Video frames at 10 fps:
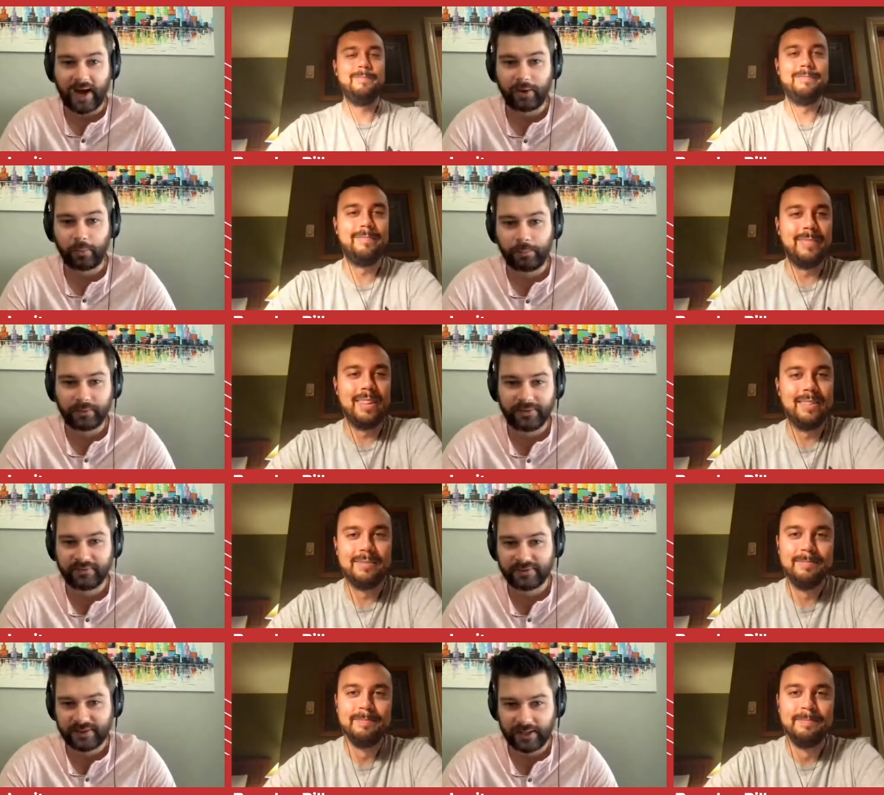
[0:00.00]
Speaker 1: I don't believe
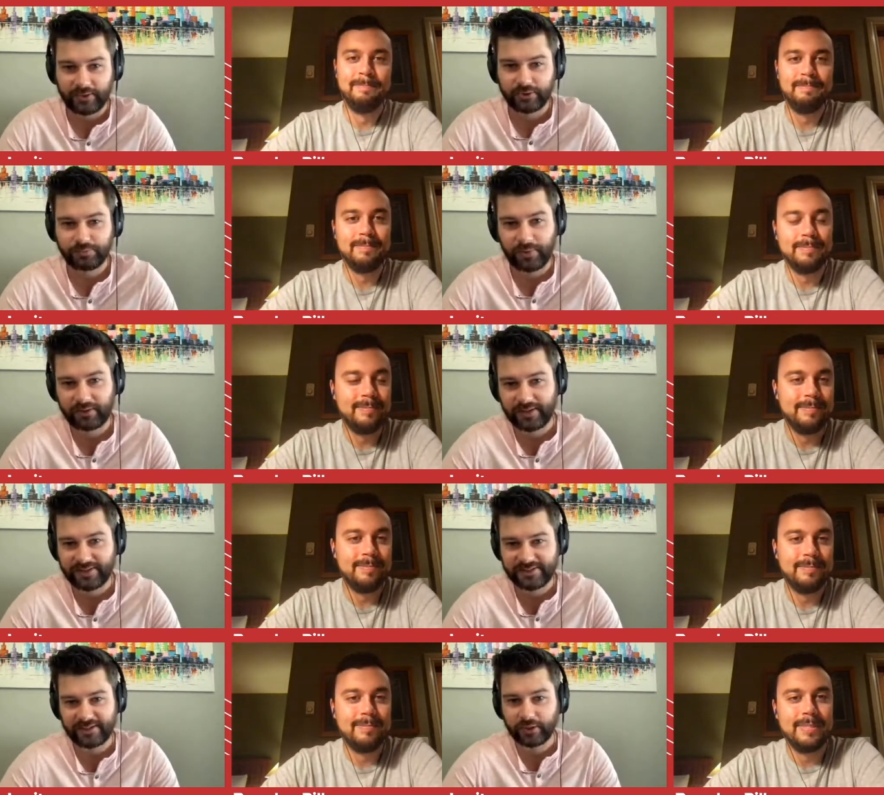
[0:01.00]
the Senators picked a
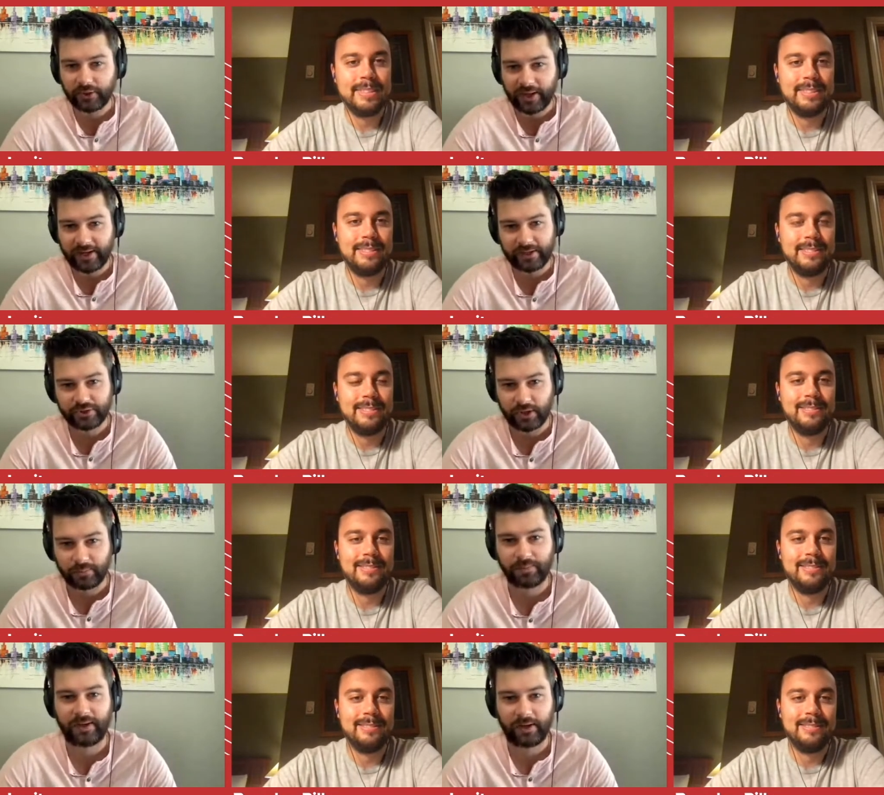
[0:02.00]
single
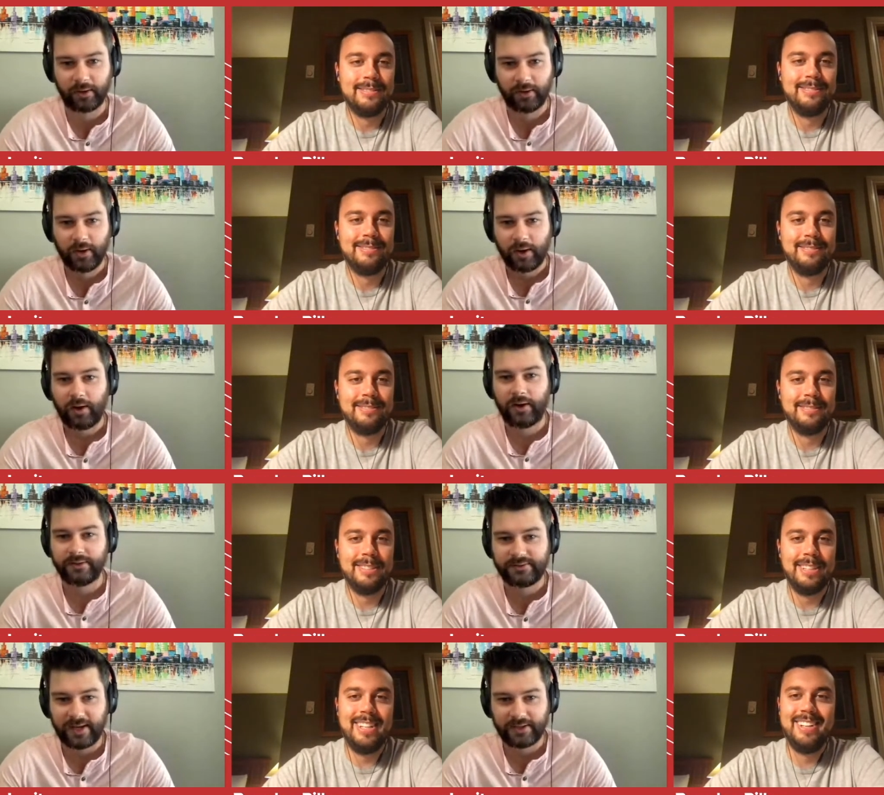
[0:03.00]
NHL player
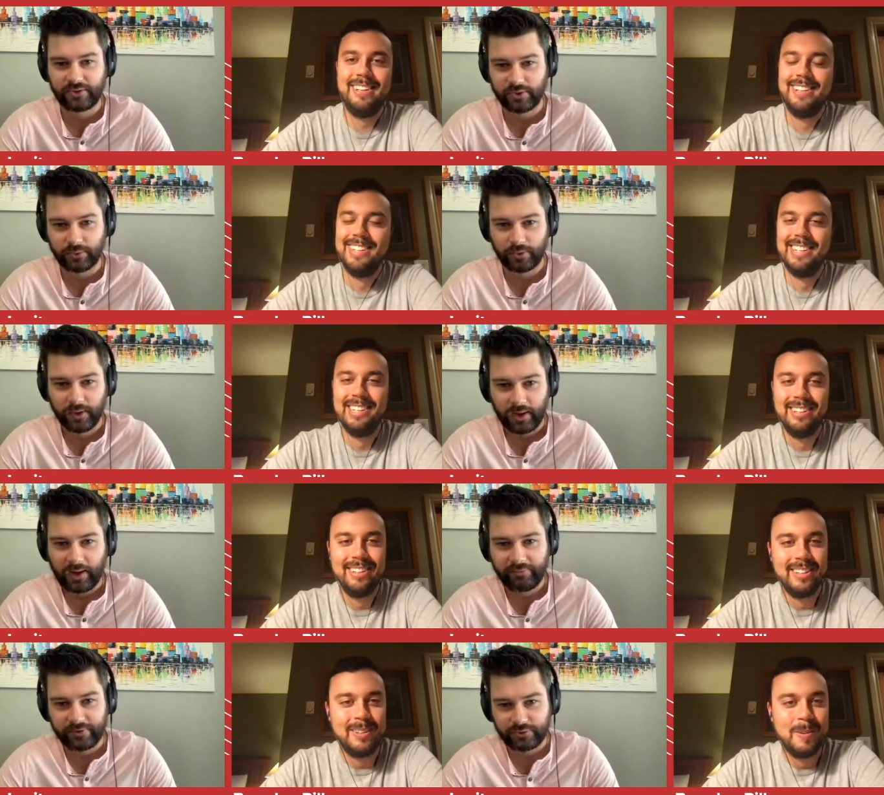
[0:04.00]
on day 2
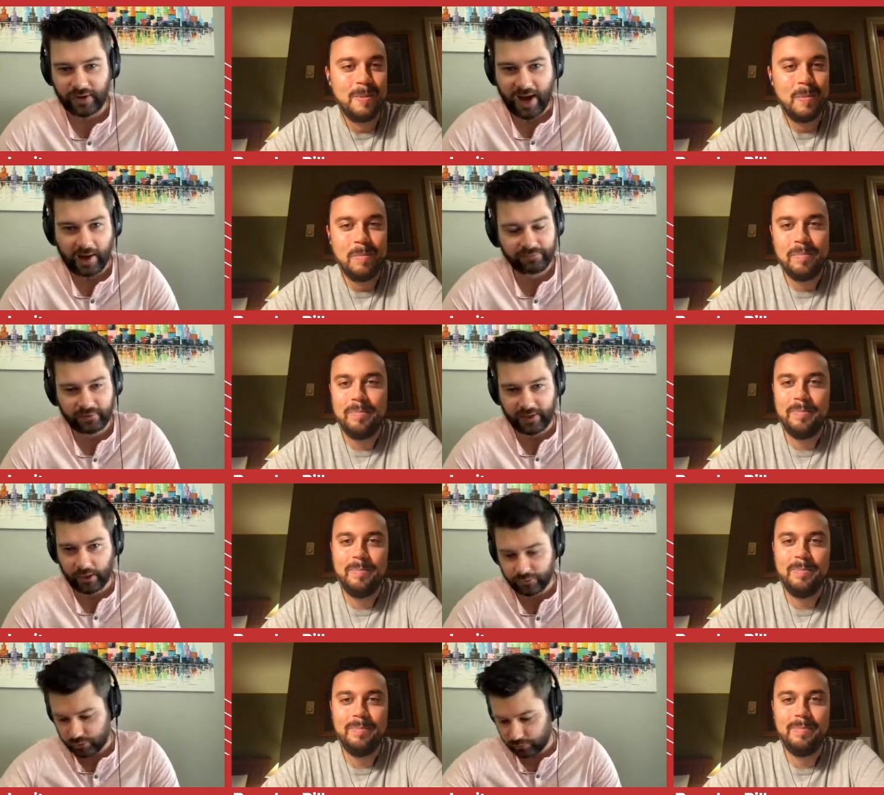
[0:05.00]
of the draft. And
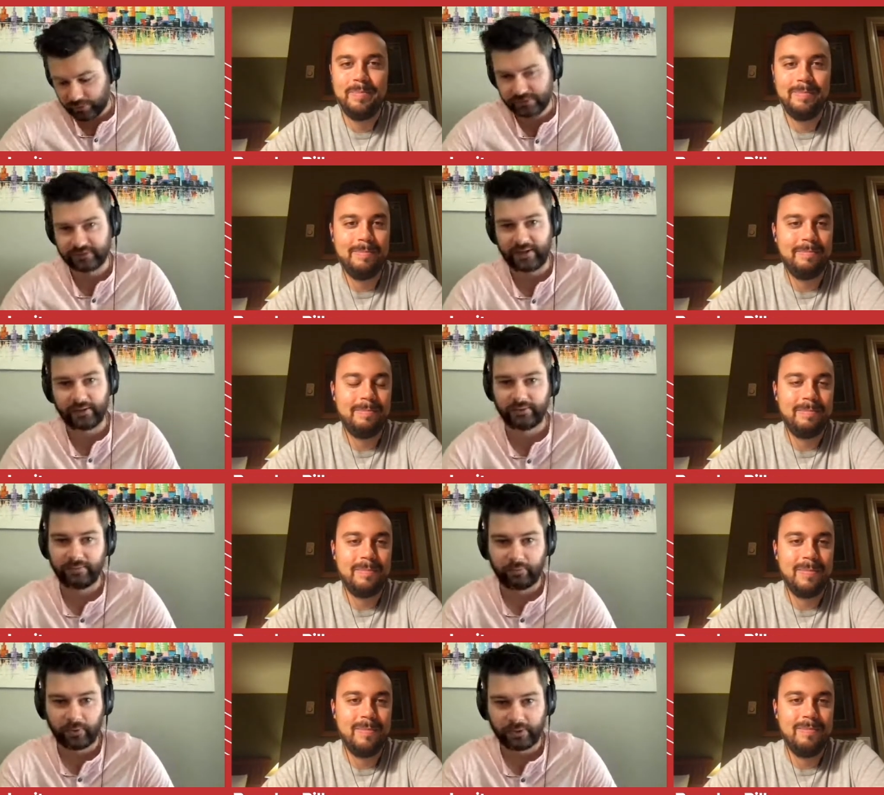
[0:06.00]
now 2 months later,
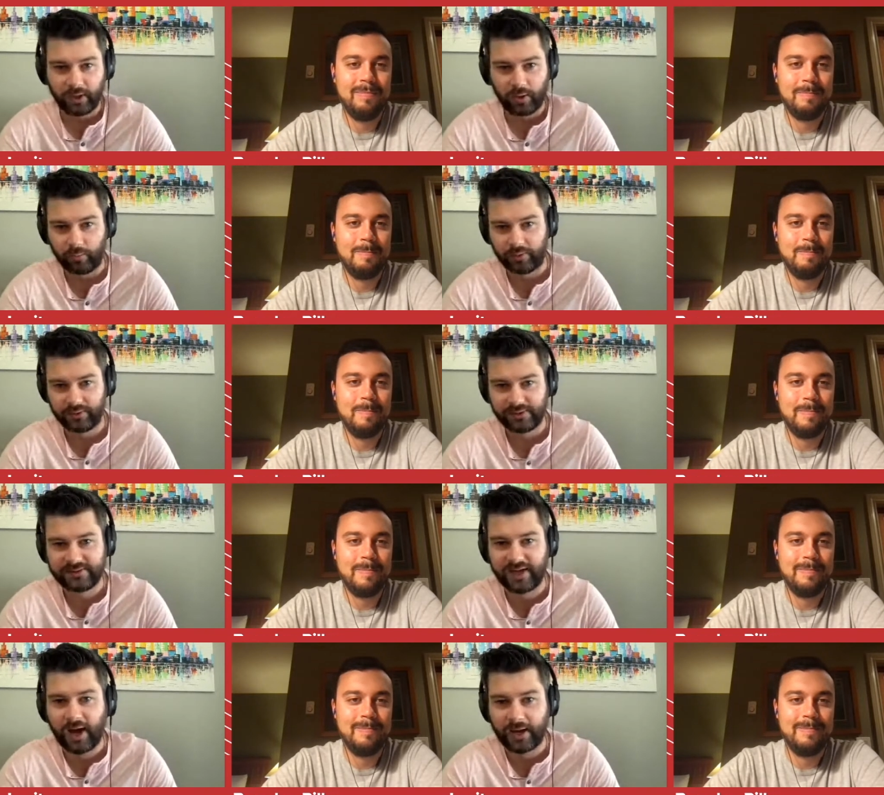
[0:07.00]
they've already got one
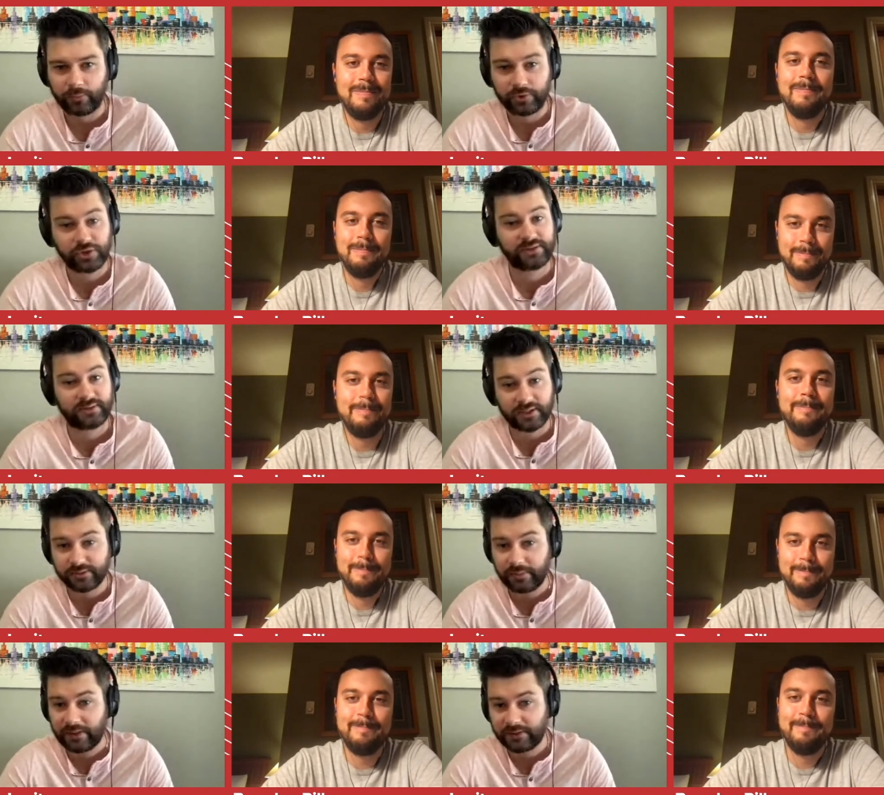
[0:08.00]
signed, which
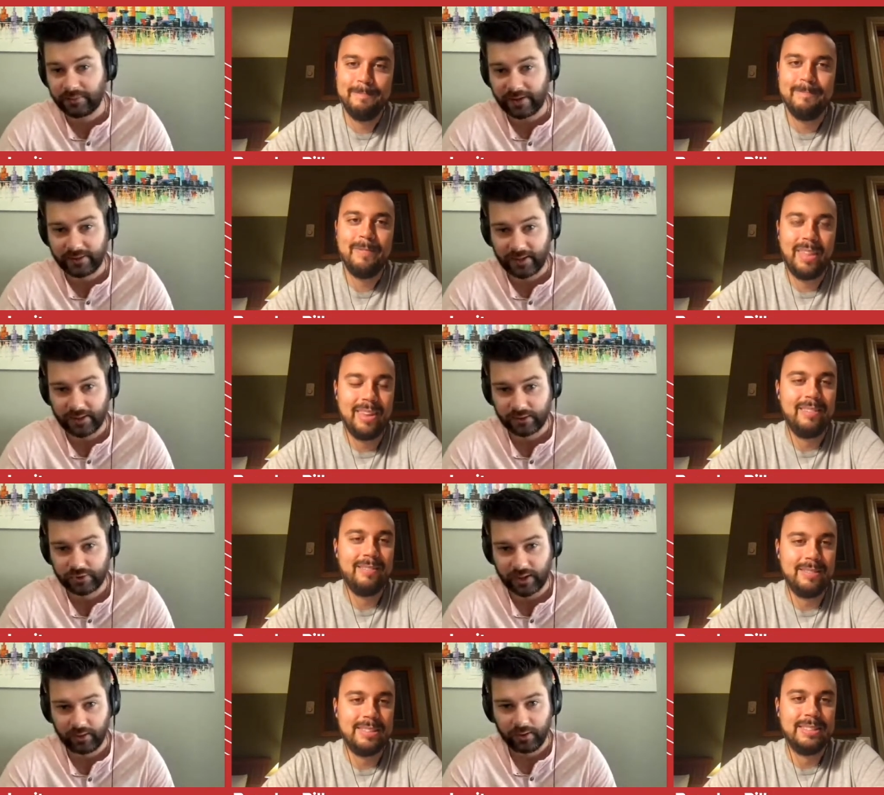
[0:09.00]
doesn't mean he's made the
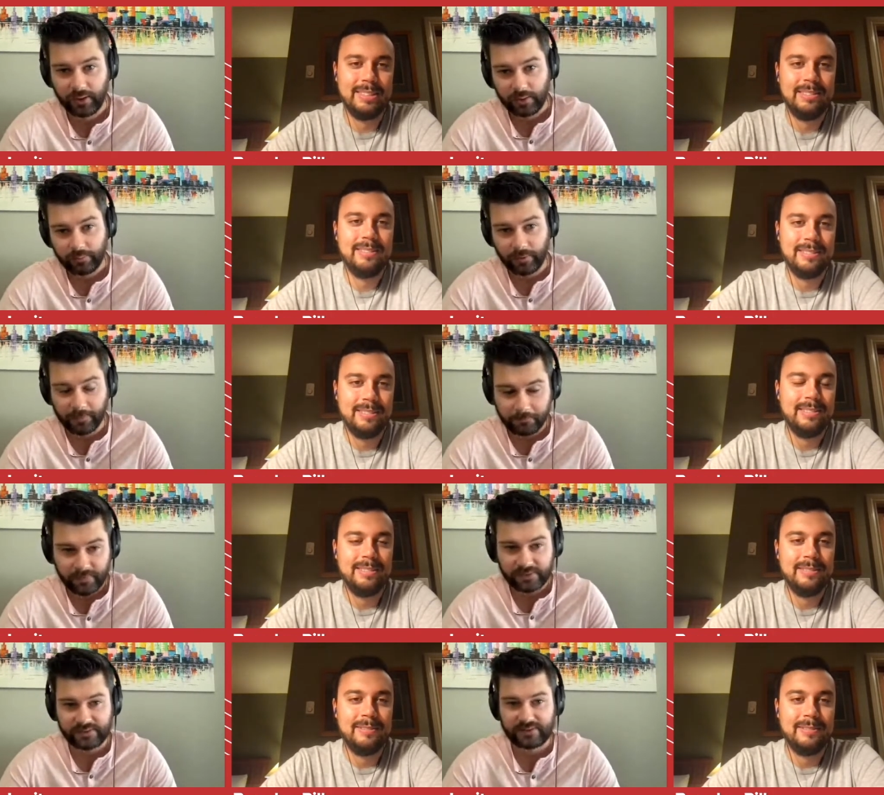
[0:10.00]
NHL, but
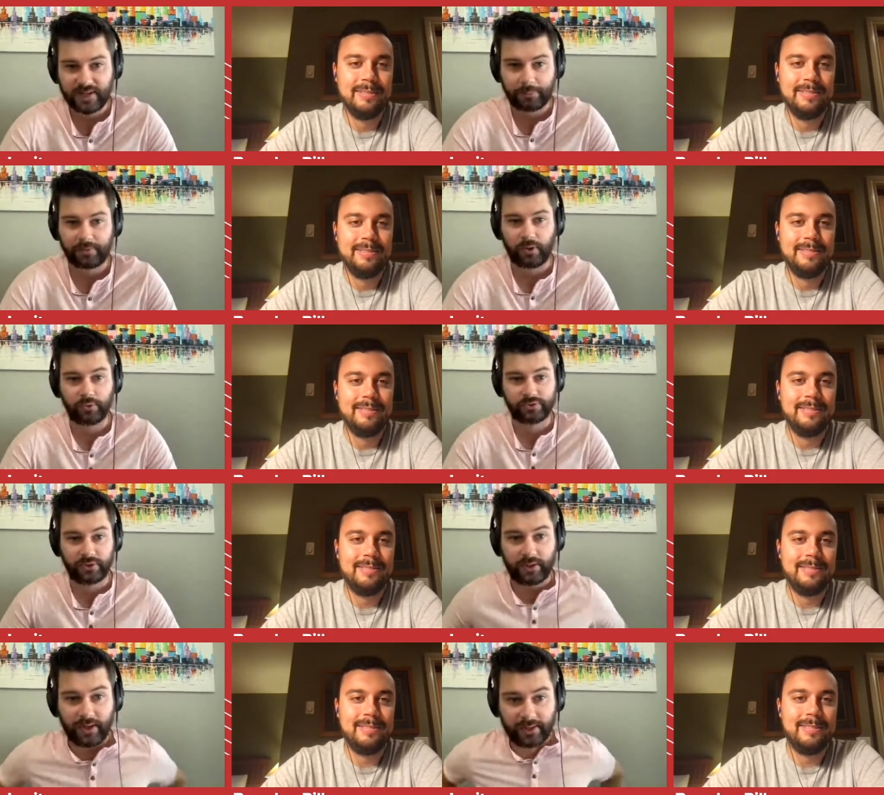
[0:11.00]
he's a step
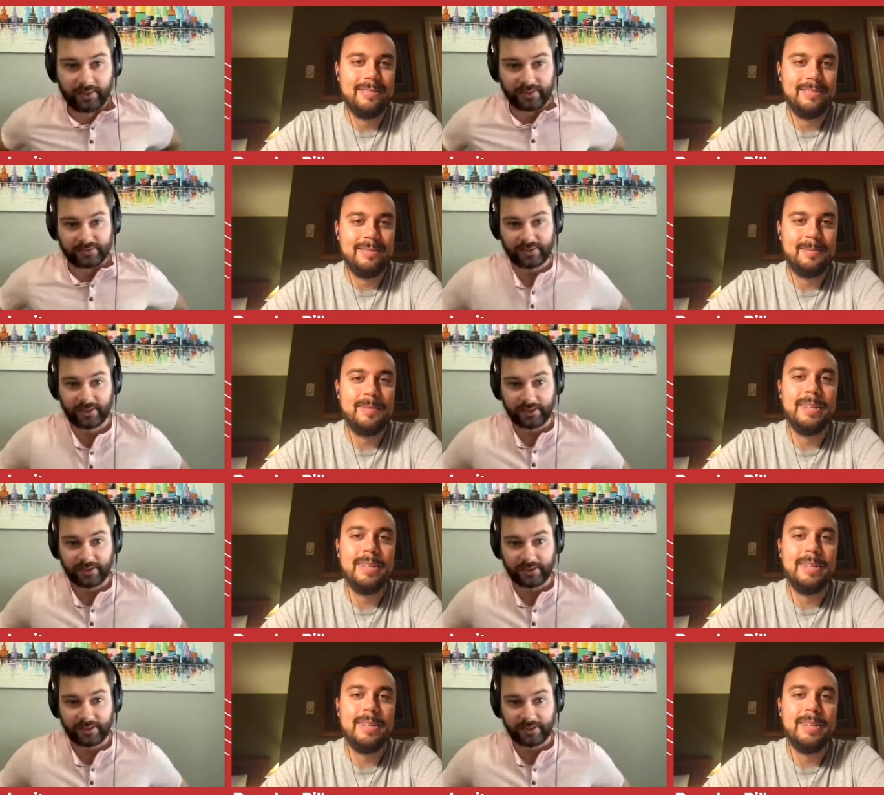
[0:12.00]
closer. And that's,